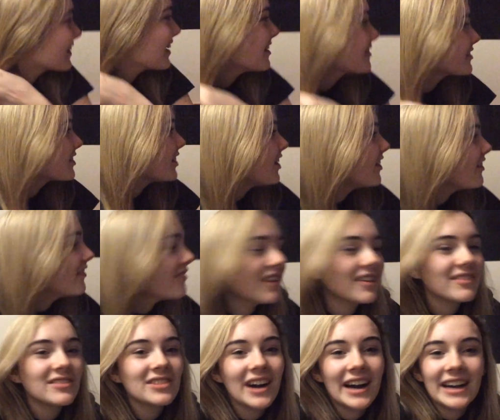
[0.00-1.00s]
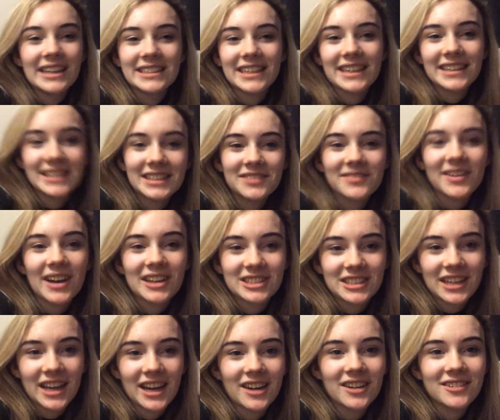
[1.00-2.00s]
I've got one more essay to smash
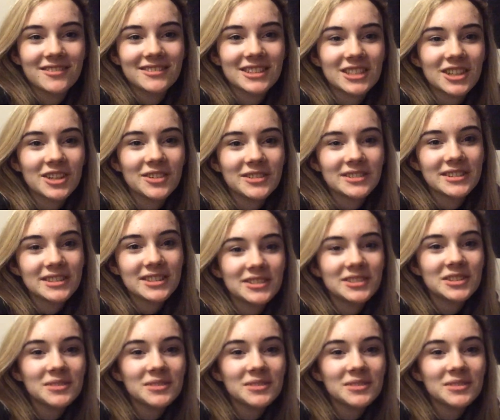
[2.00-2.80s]
out, which I will do